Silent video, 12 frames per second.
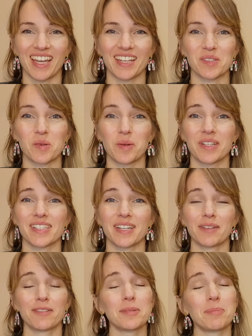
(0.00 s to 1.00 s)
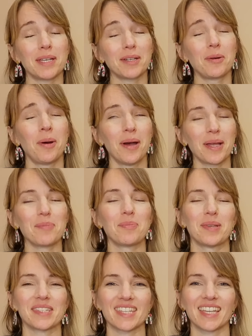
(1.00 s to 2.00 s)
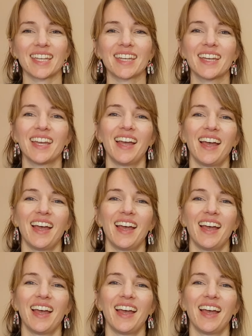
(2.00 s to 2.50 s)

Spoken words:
As always, life has been quite busy.